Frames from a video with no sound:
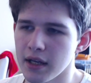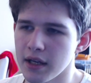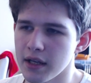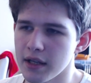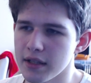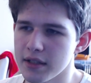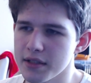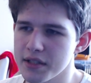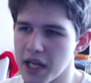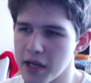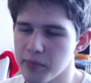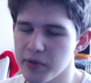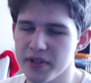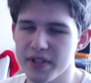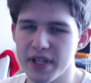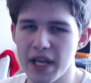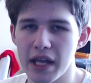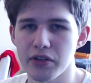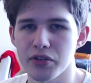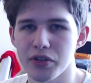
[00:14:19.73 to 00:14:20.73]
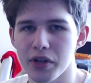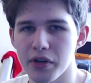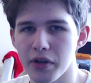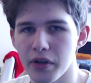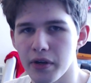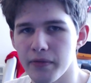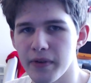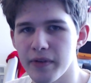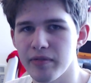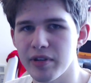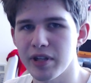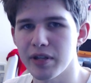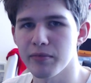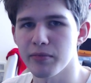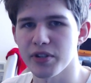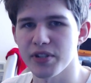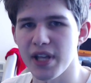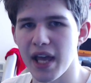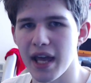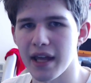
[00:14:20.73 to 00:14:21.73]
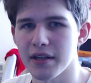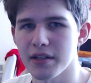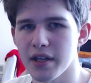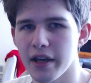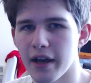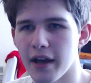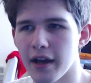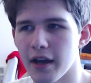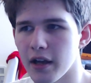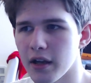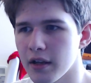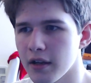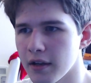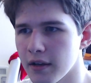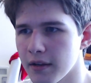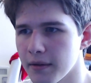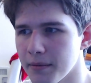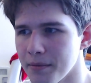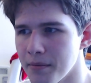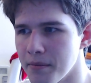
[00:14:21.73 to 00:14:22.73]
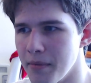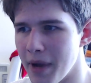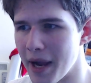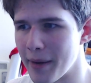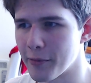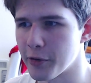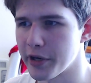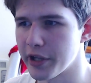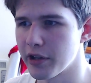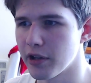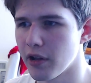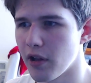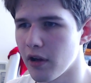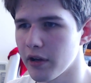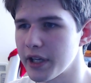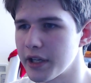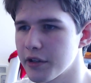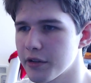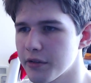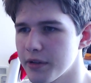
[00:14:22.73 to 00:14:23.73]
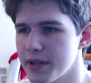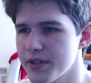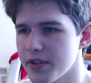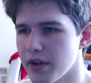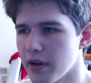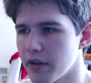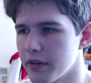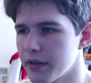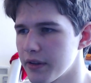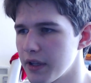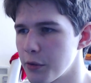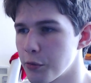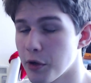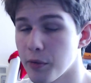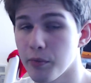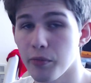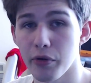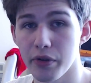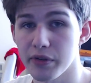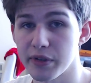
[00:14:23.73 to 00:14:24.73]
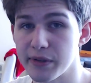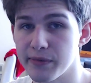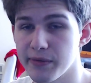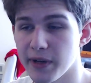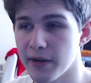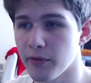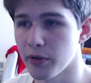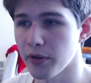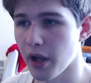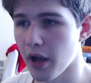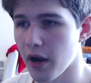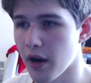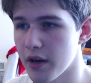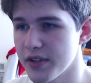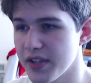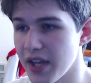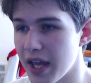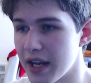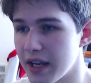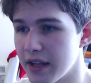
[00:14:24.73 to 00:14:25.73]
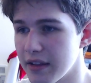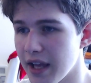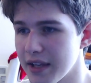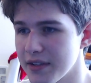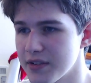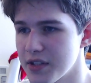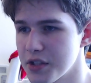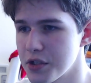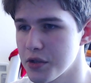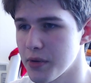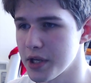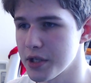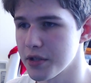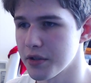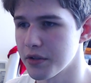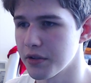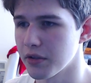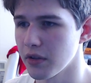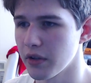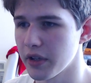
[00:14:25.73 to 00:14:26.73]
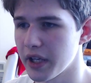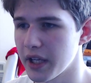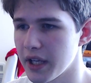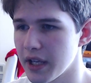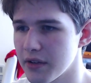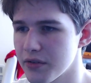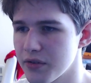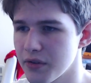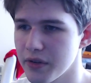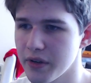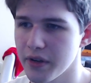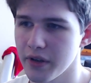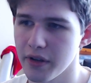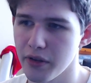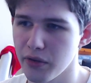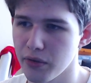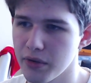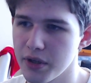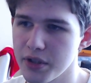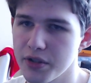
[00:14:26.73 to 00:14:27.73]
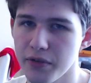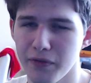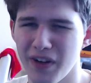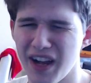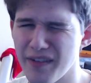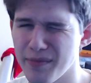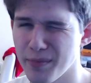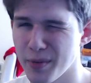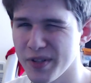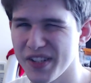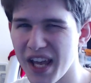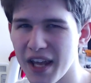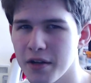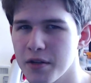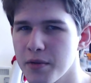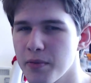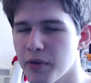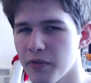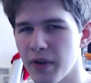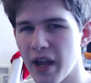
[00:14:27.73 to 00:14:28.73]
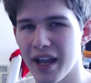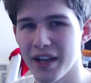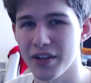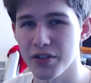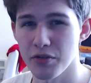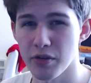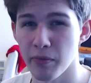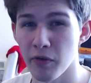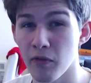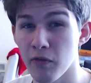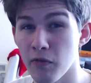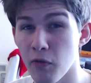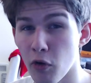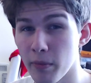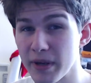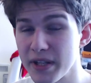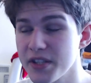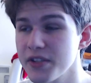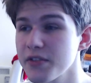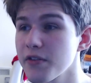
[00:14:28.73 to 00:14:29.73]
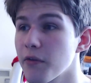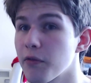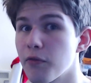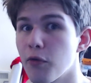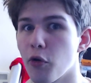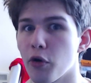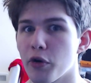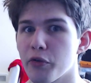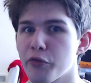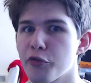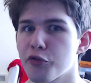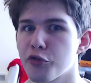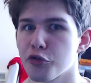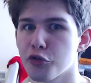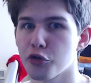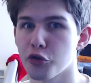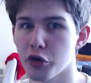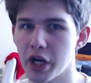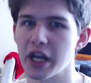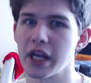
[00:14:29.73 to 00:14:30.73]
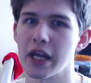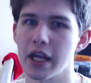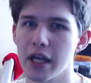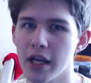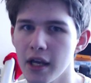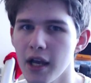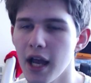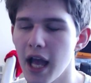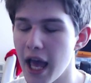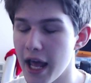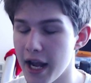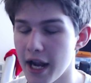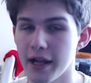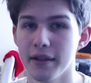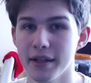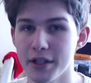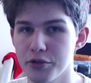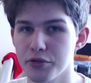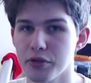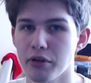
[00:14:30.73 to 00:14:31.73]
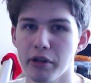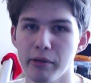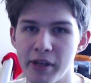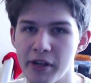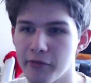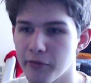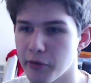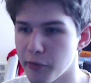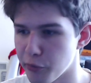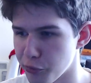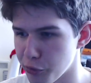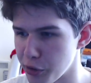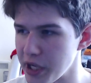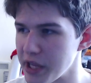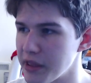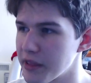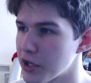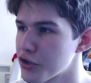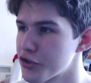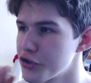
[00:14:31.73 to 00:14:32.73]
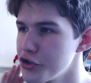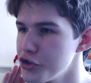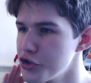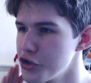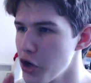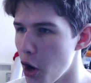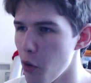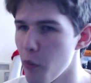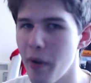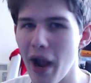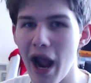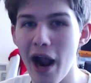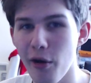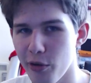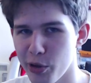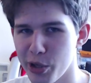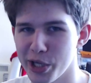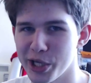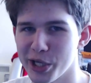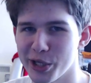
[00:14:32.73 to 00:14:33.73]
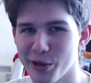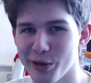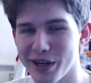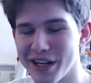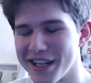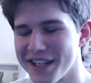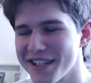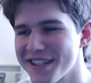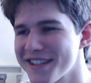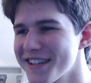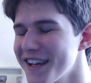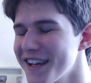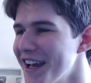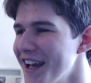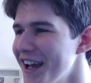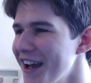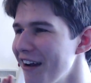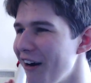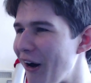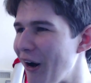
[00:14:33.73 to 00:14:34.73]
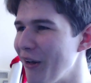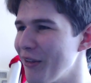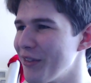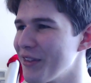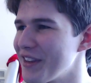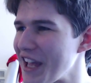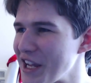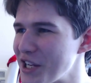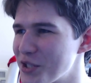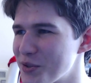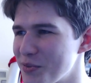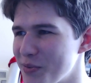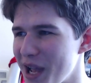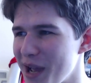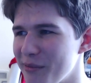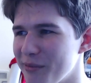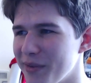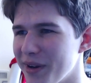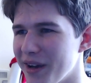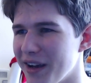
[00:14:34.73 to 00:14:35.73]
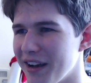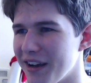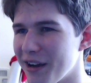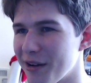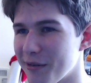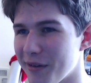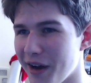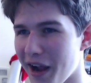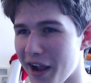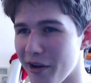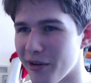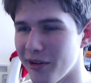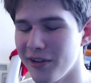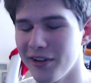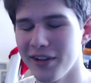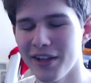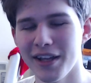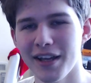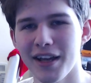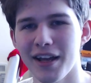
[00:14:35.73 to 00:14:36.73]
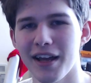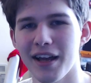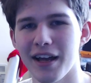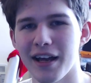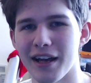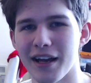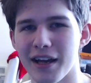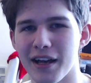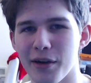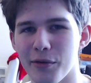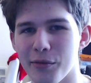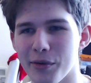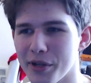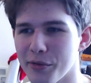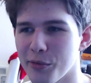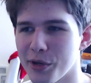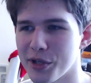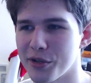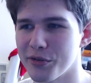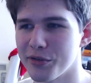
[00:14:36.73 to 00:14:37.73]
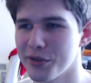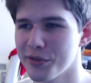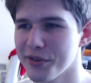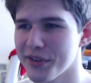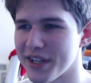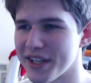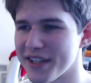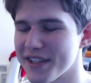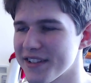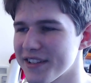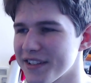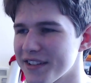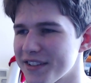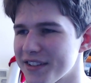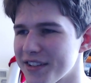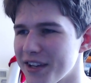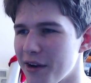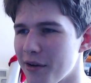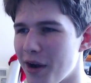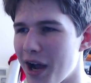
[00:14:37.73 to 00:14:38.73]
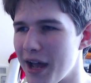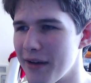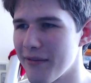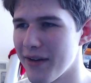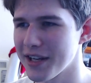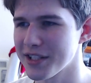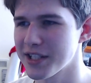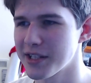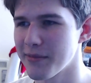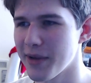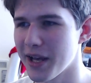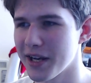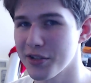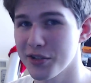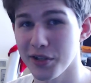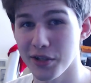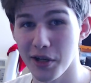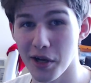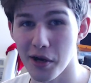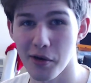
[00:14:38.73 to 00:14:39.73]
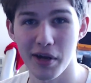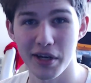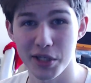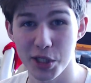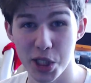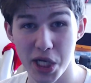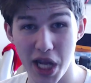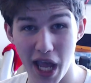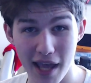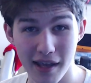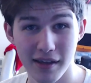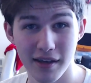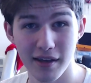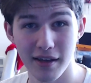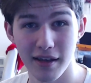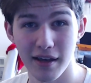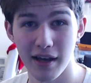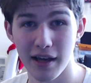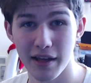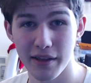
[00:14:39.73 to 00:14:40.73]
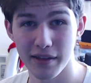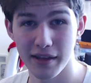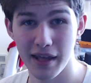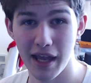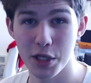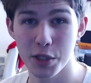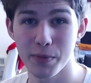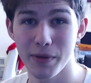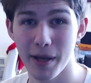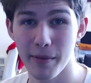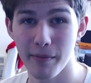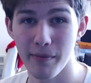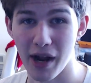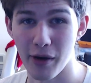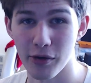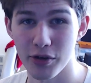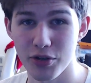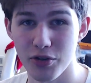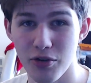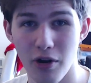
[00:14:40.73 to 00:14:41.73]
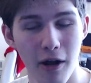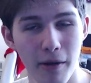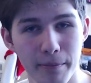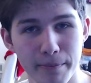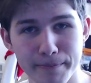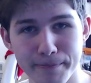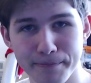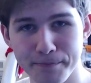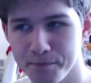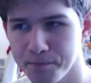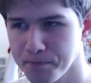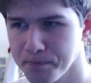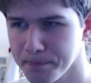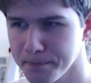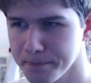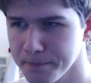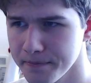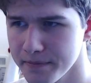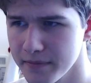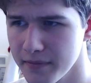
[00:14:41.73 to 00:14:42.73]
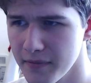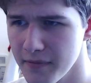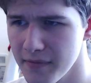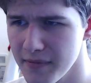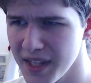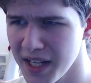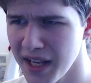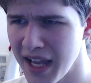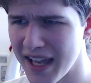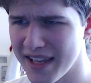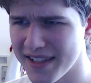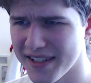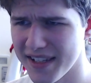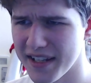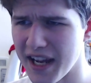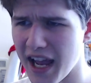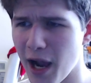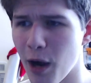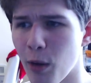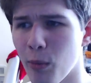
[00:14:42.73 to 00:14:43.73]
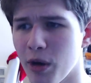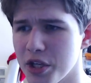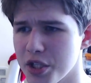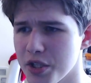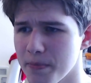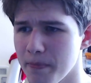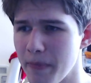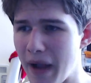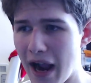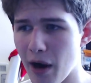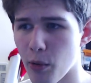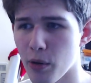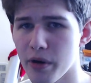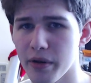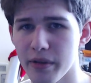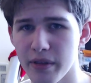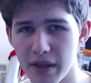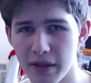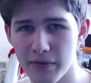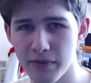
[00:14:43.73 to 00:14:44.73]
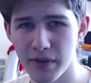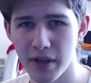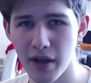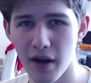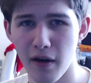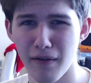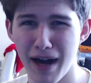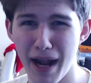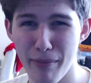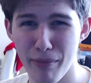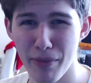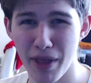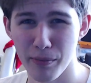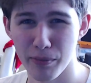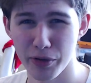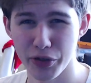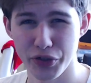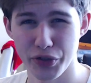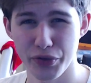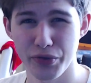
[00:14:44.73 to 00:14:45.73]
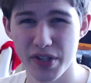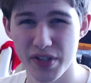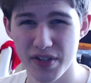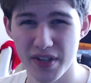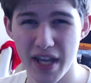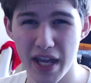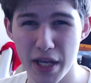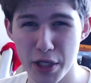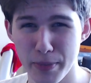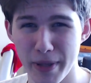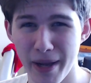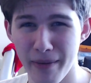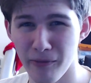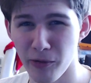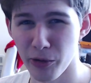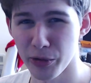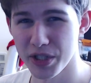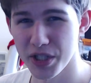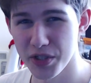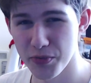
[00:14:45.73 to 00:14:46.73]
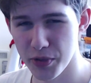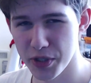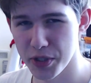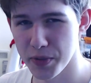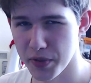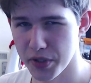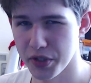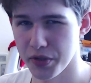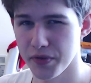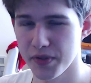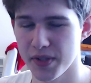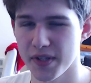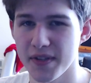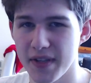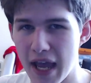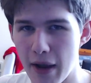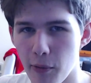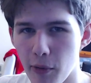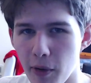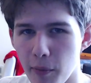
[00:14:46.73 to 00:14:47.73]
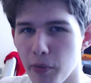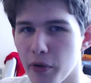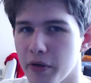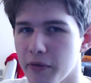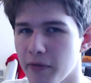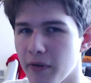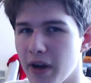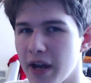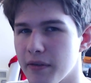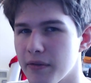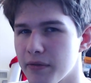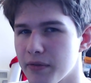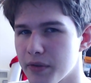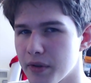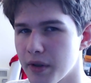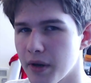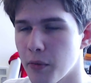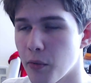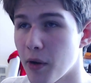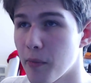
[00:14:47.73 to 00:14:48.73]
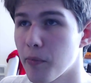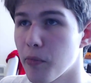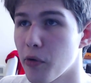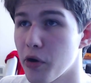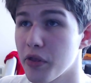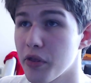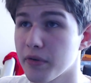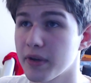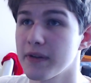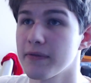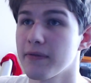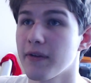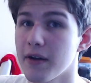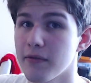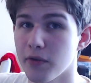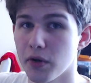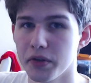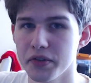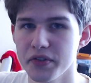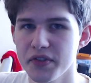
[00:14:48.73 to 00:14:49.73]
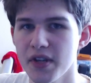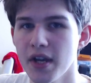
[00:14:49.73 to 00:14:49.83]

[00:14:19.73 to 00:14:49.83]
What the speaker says: 10% or 15% memory clock increase on the 1.35 volt cards, and in that situation you're looking at sort of 3 to 5% extra performance for free. And I literally mean for free. There's no power increase on the HBM rail when you do this. So I've actually managed to go and check the Hbm Power Draw, as in how much power the VRM that produces the HBM voltage, which produces that 1.35 volts